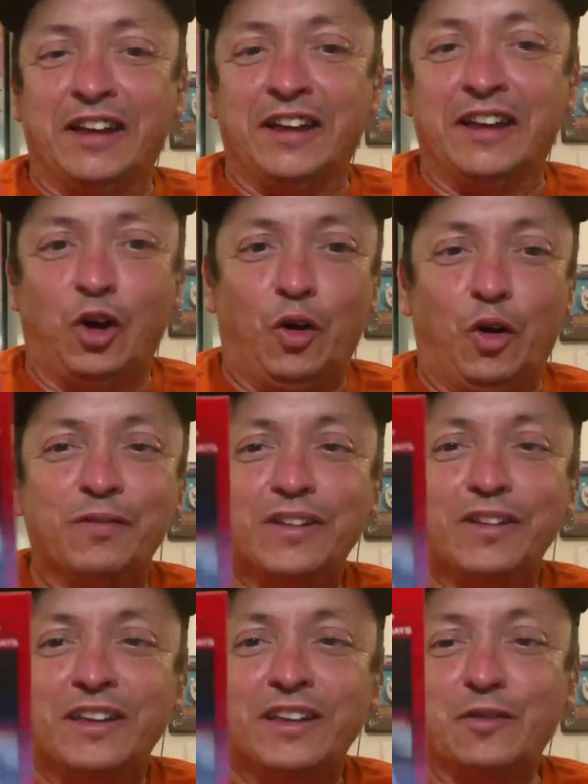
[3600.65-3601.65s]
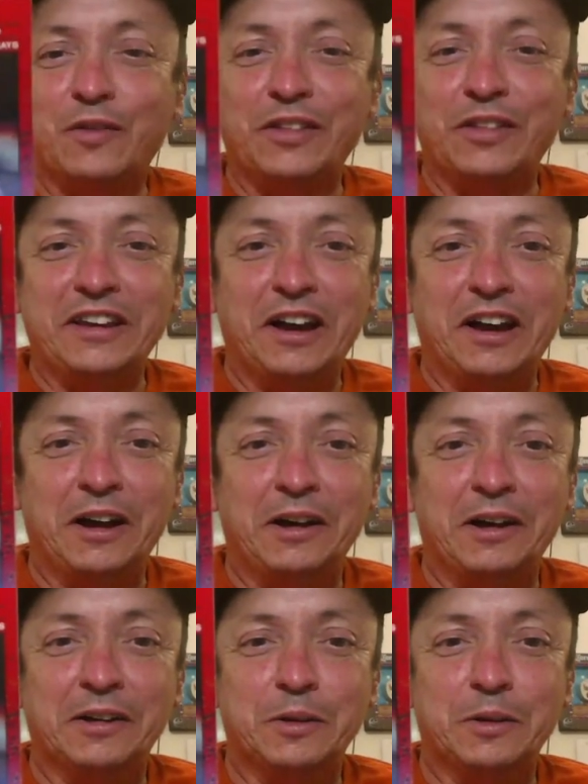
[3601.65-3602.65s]
Allen Hill here for oh, the,
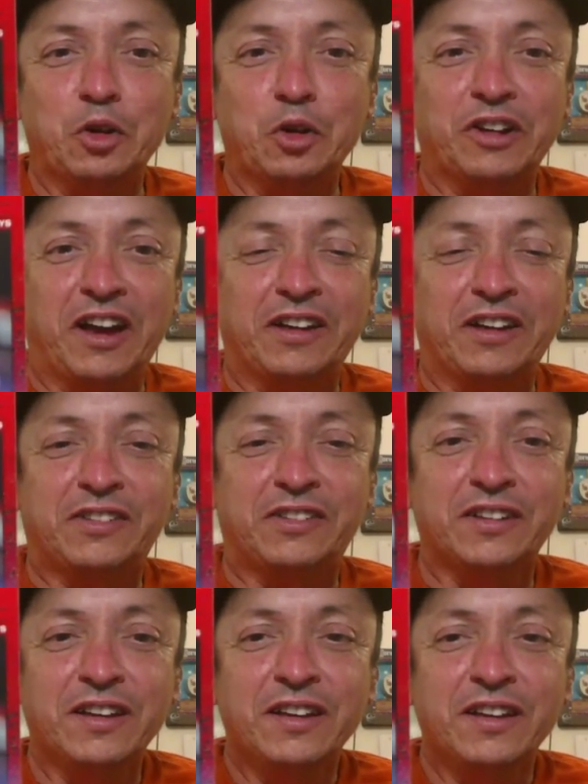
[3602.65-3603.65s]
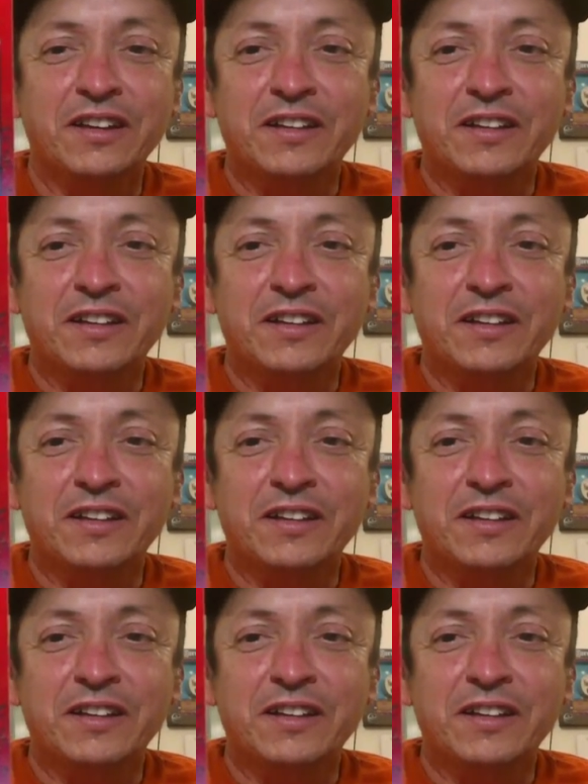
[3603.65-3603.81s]
yeah. uh, the Blue Jays.